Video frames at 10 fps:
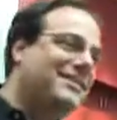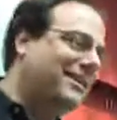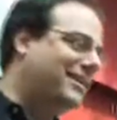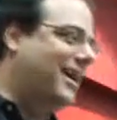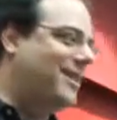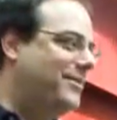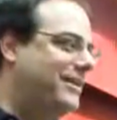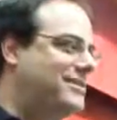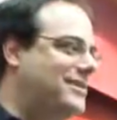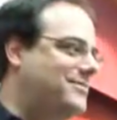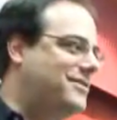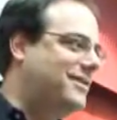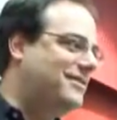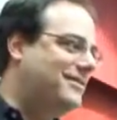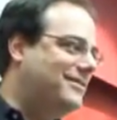thing in common except
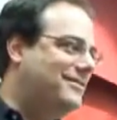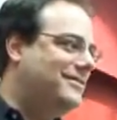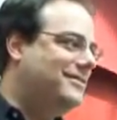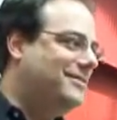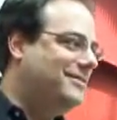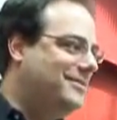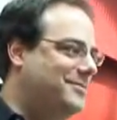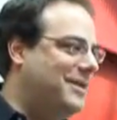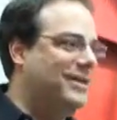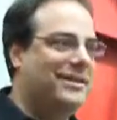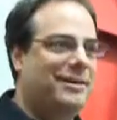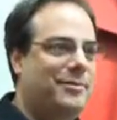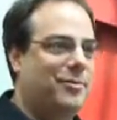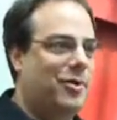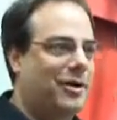maybe a little
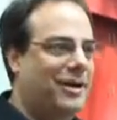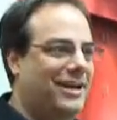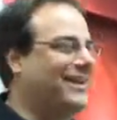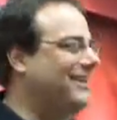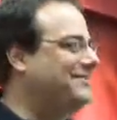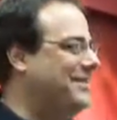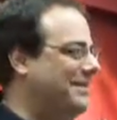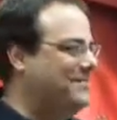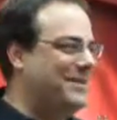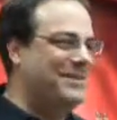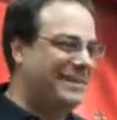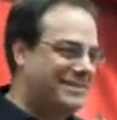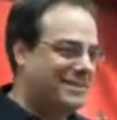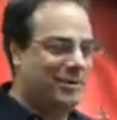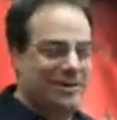bit more. Maybe it might be a little
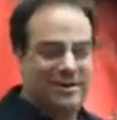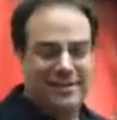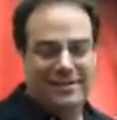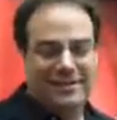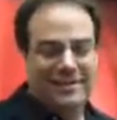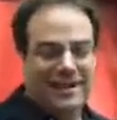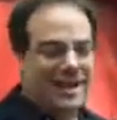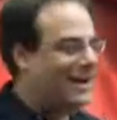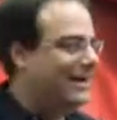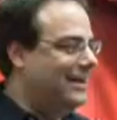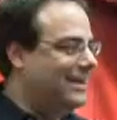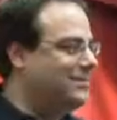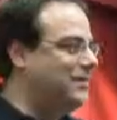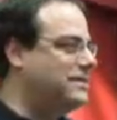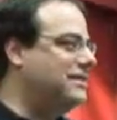similar. It's
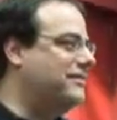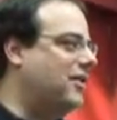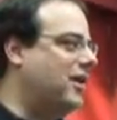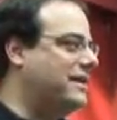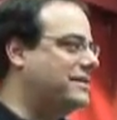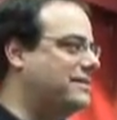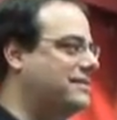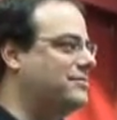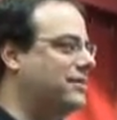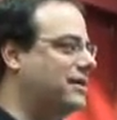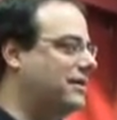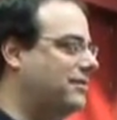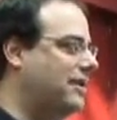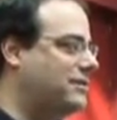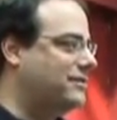a different audience. This is really
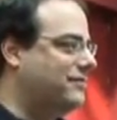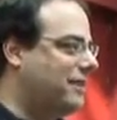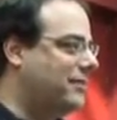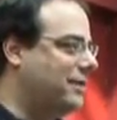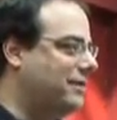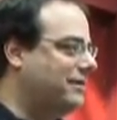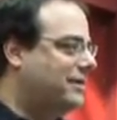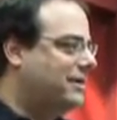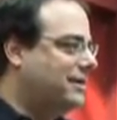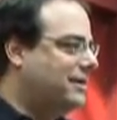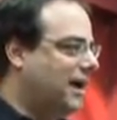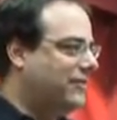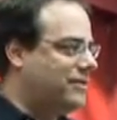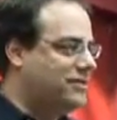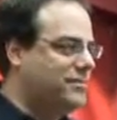a Rails development
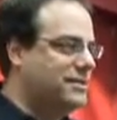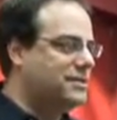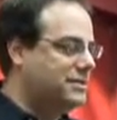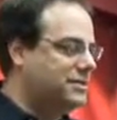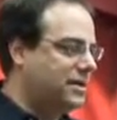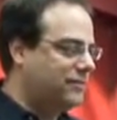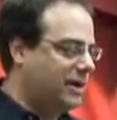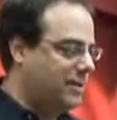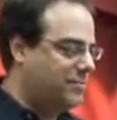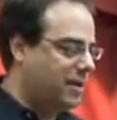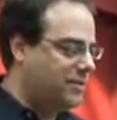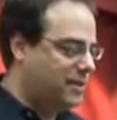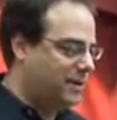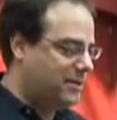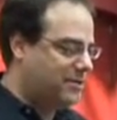conference. The Business of Software, I'll probably
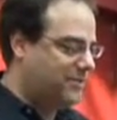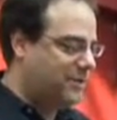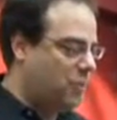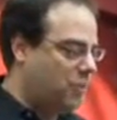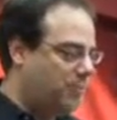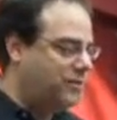talk about something more